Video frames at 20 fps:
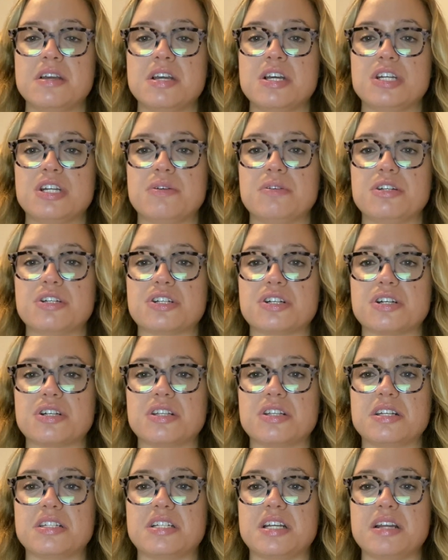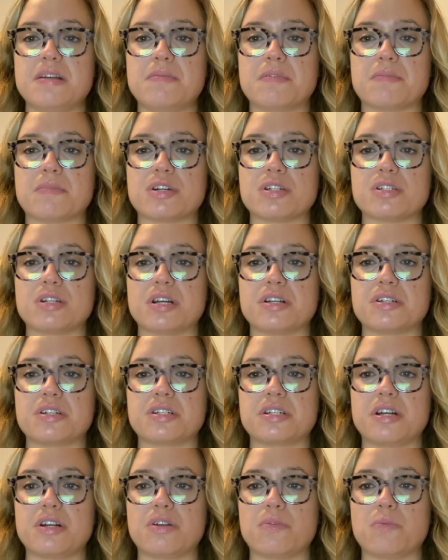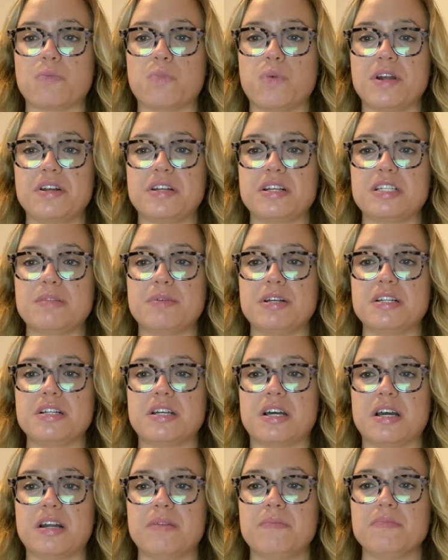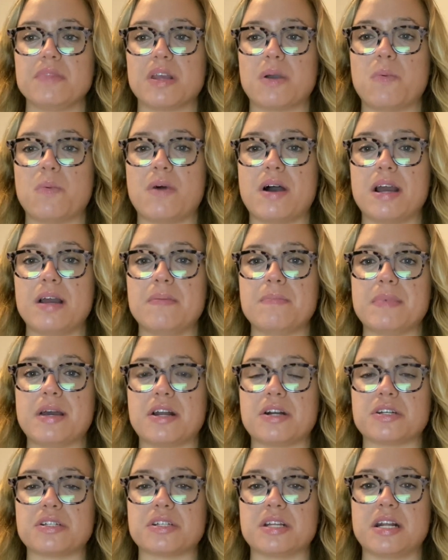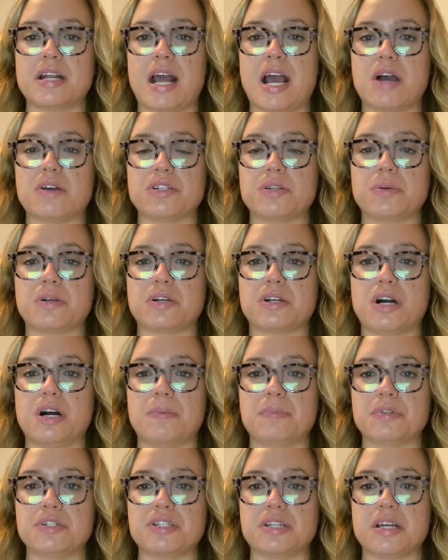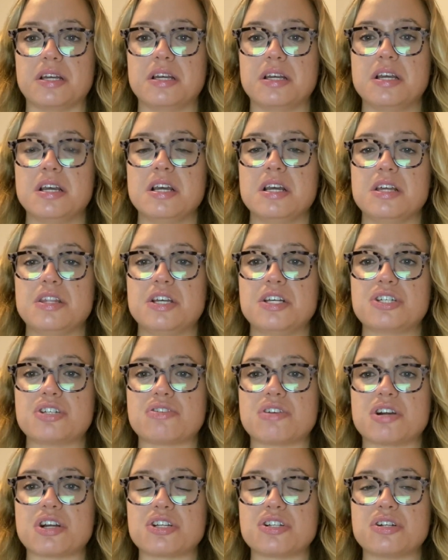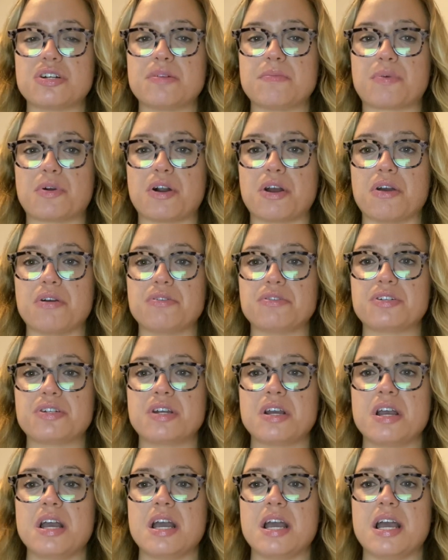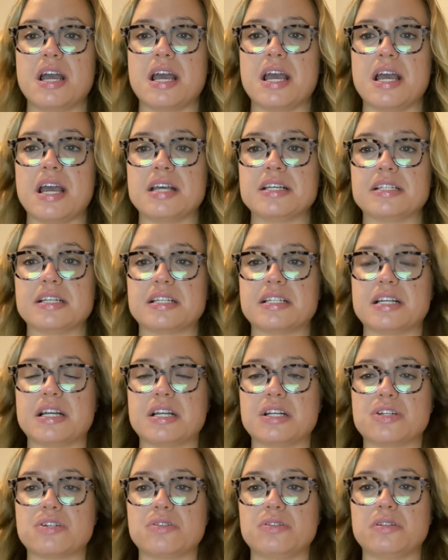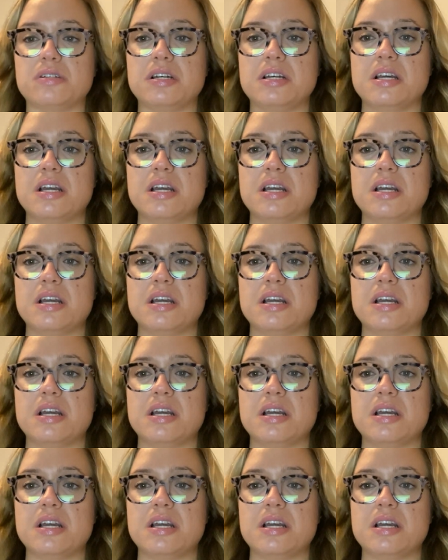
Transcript: to ensure that team members understand what needs to be done, why it matters, and how to accomplish it. This structured approach is essential